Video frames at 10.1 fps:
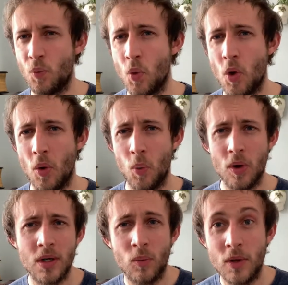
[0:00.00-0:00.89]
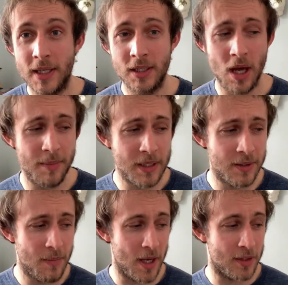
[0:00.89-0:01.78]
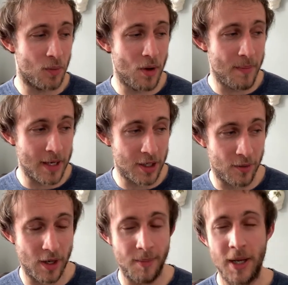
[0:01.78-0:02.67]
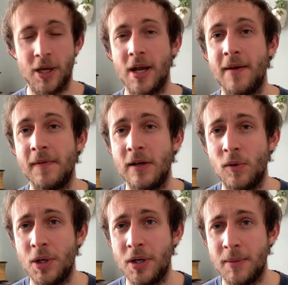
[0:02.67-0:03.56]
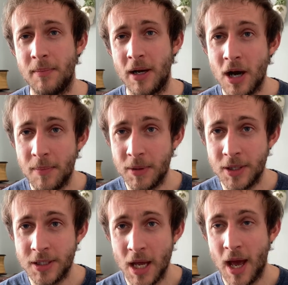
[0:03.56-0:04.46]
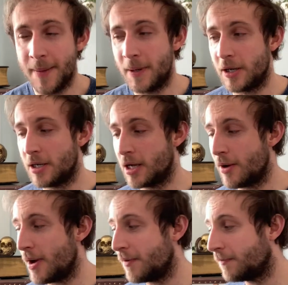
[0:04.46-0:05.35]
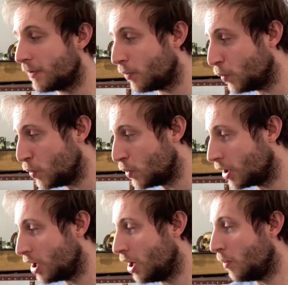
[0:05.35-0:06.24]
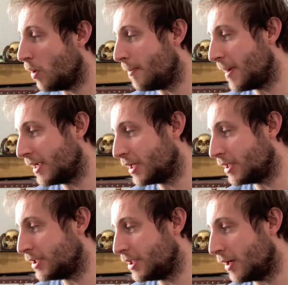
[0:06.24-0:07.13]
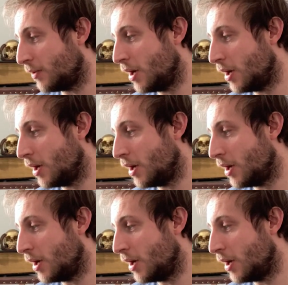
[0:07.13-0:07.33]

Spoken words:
What is coming to mind? What am I doing? Am I going to have a little look in my cupboard? Am I going to go out for a walk? What am I going to do?